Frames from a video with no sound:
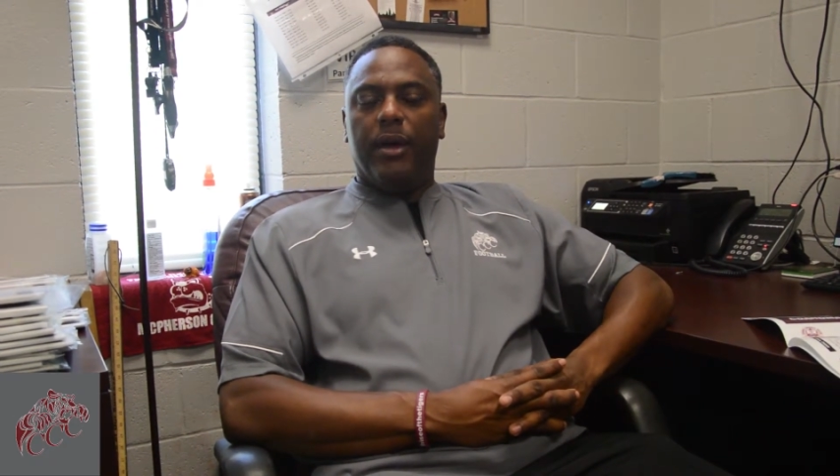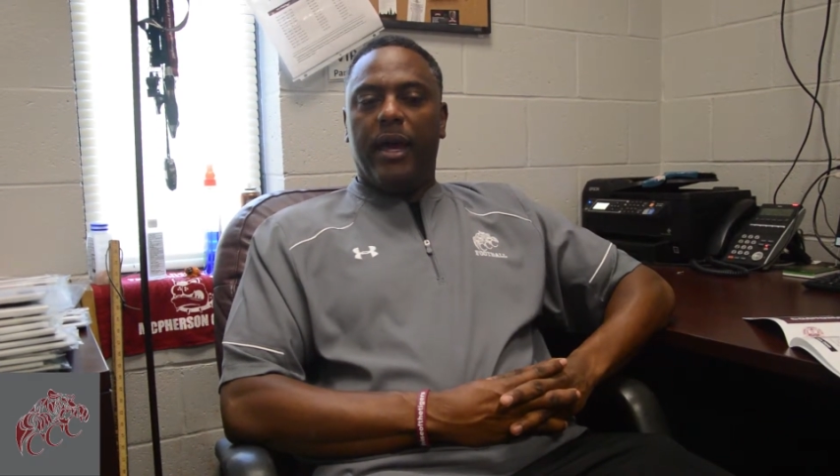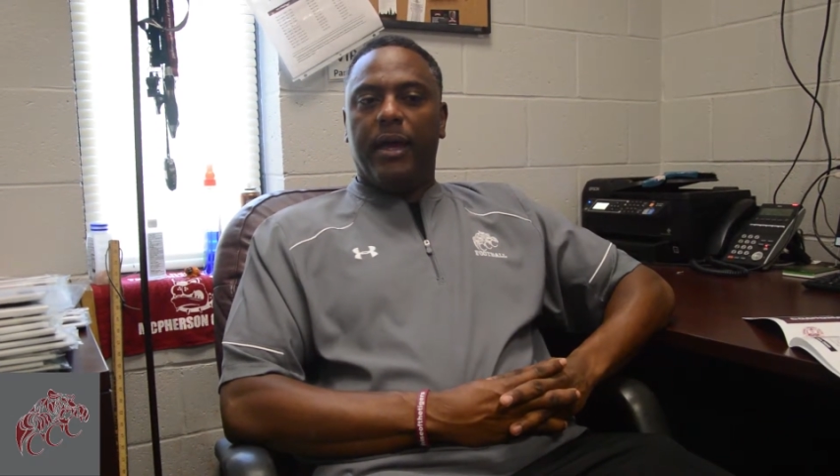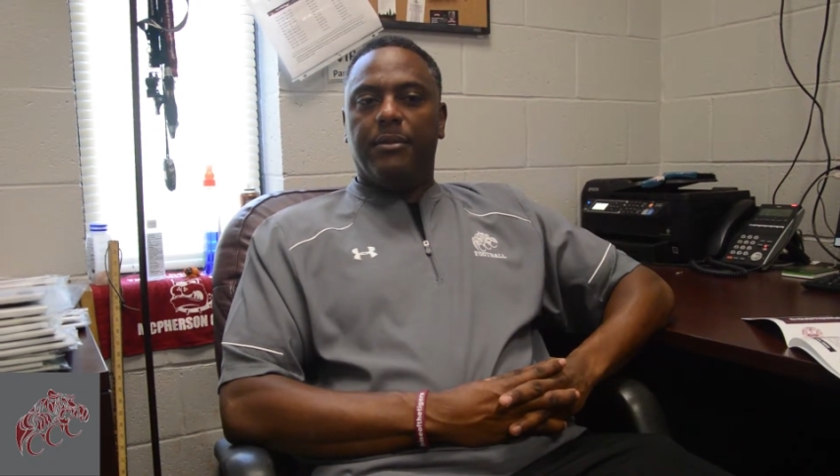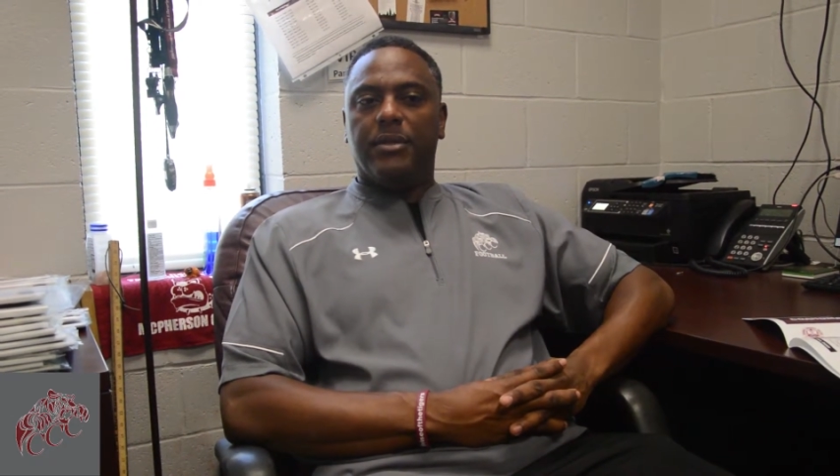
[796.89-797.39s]

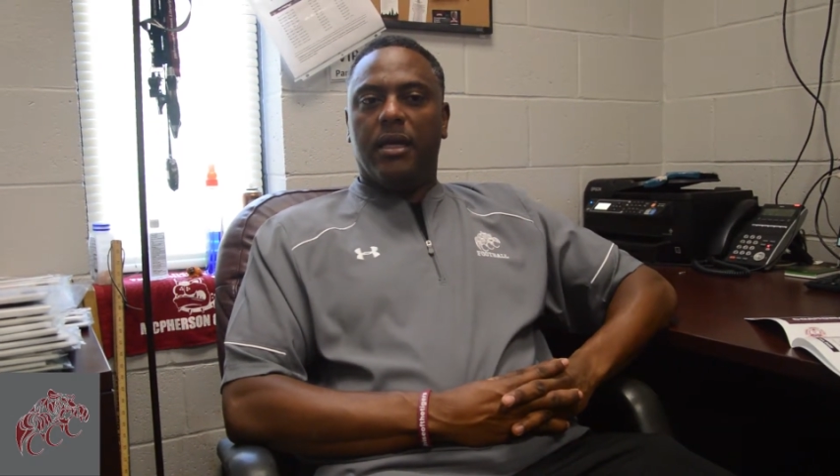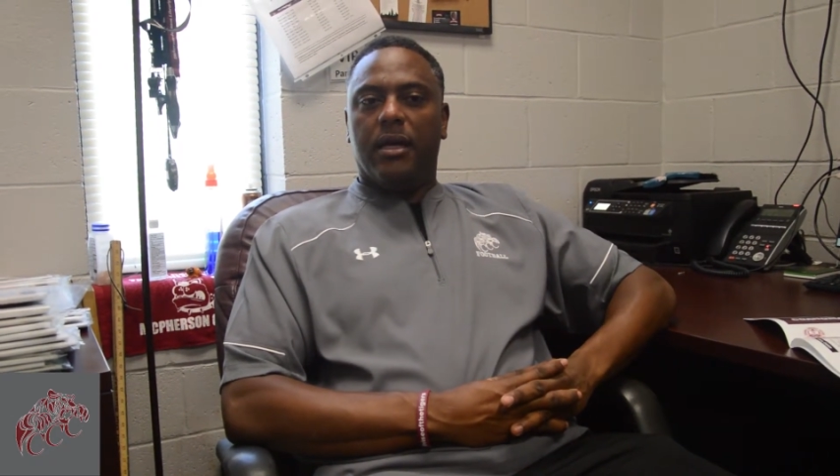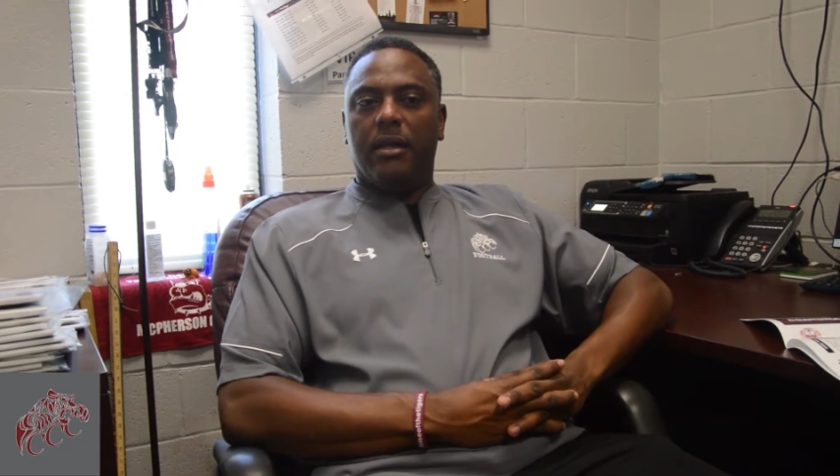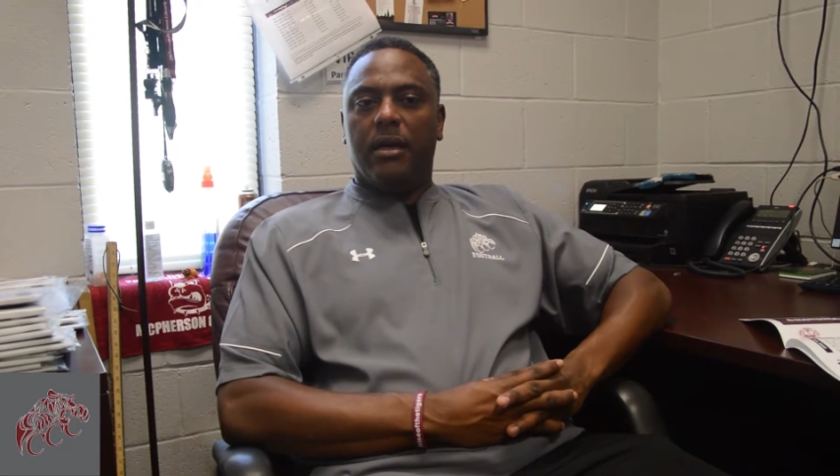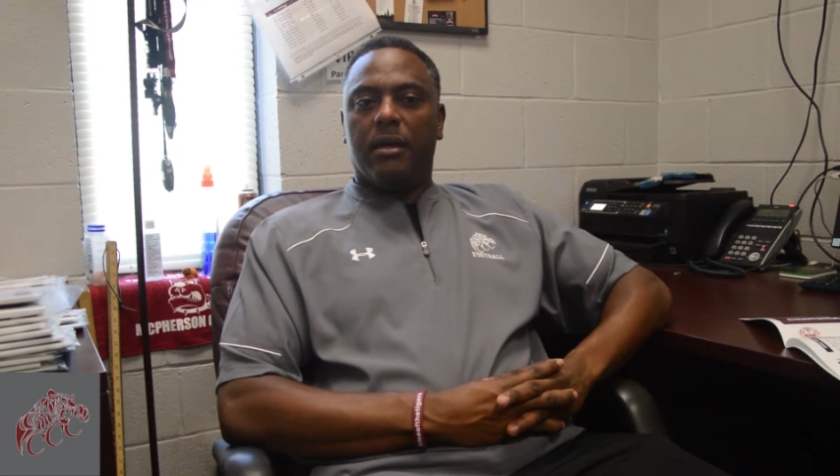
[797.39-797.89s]
games
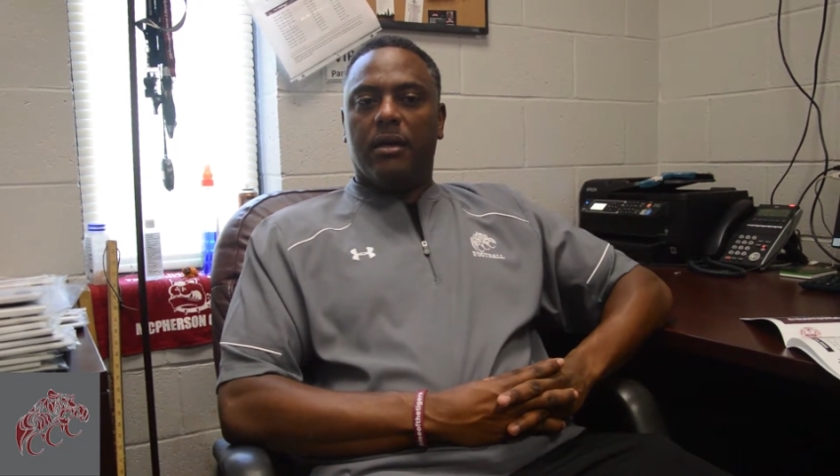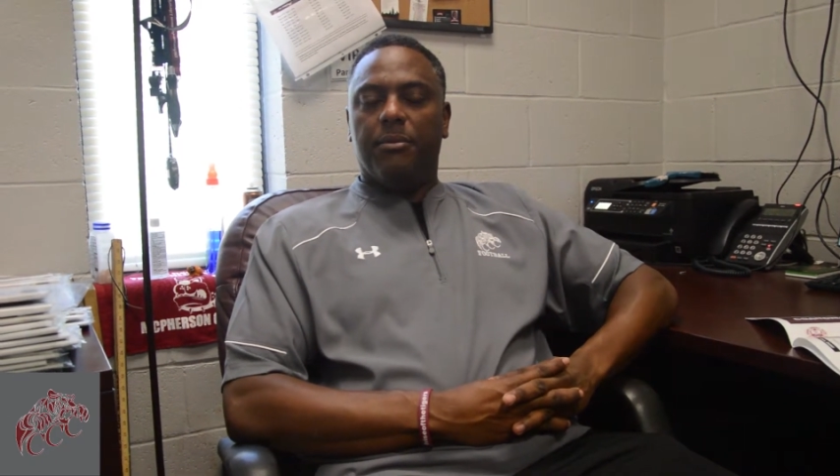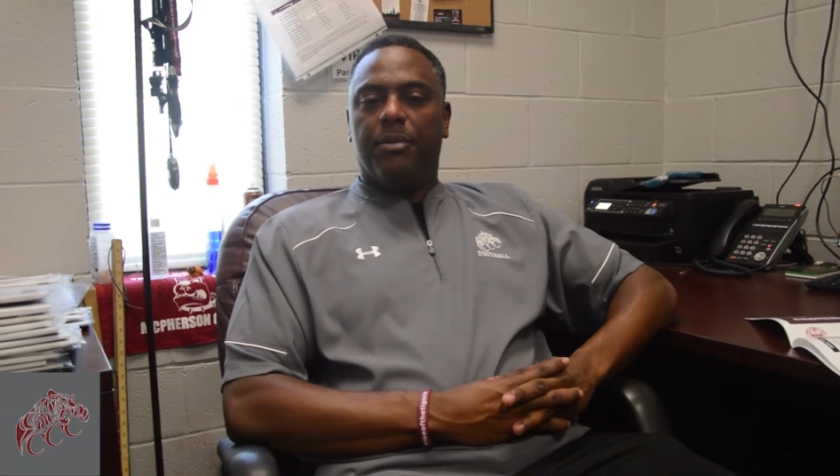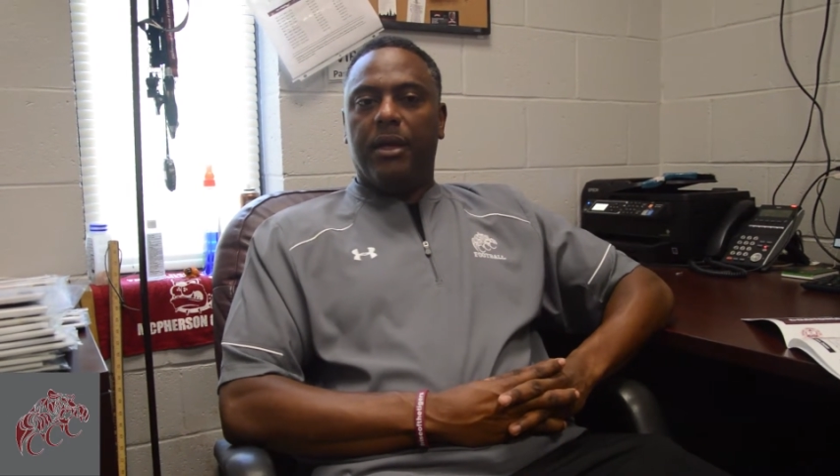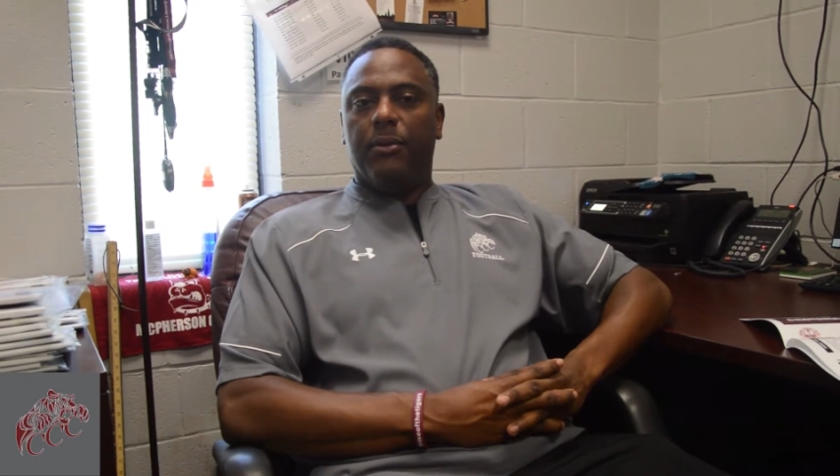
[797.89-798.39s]
and
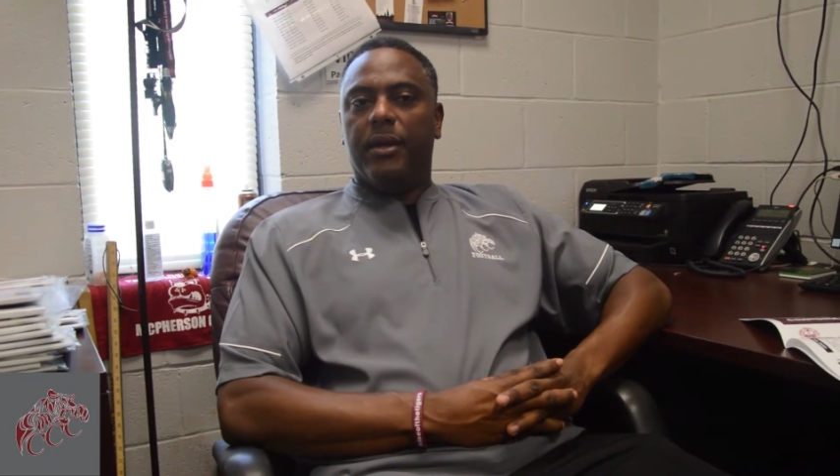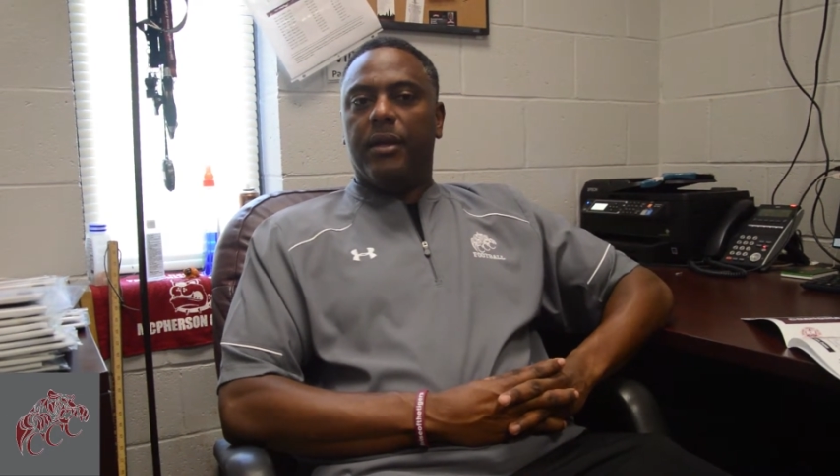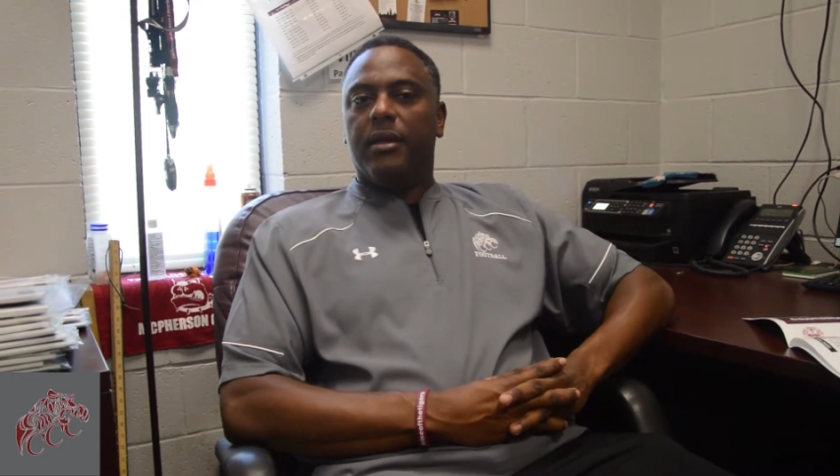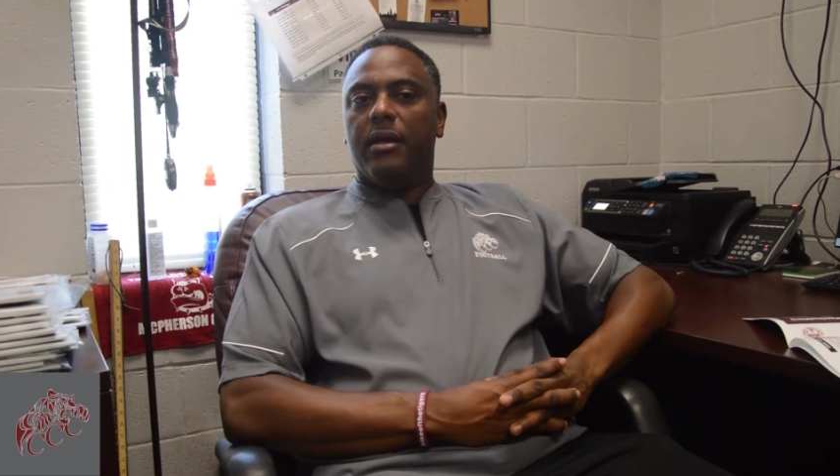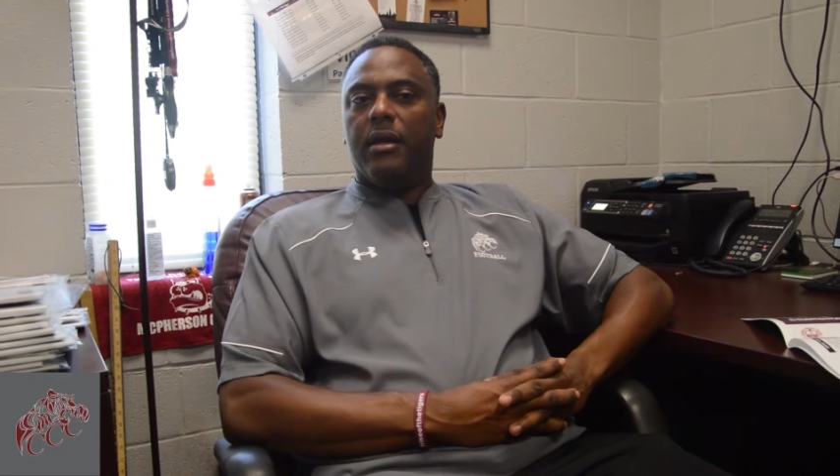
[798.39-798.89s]
compete with